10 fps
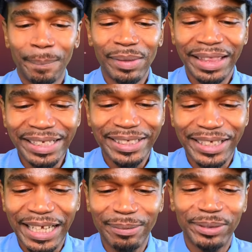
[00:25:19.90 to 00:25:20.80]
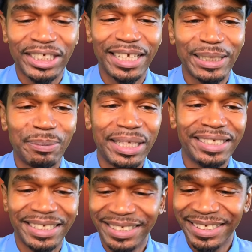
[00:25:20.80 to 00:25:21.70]
Let's look at chess
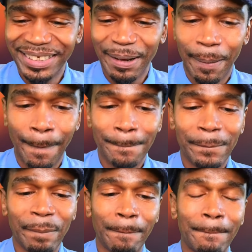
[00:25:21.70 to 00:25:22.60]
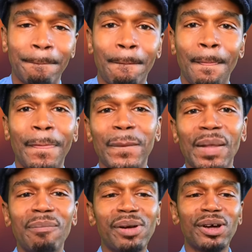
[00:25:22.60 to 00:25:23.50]
pieces.
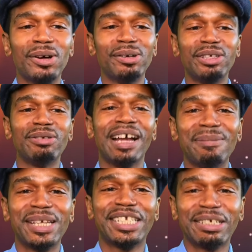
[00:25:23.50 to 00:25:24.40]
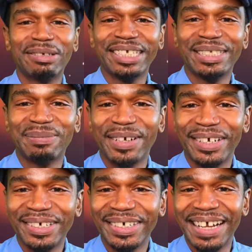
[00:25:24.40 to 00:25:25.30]
Bro, you got me curious,
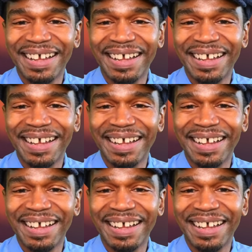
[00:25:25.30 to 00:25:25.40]
bro.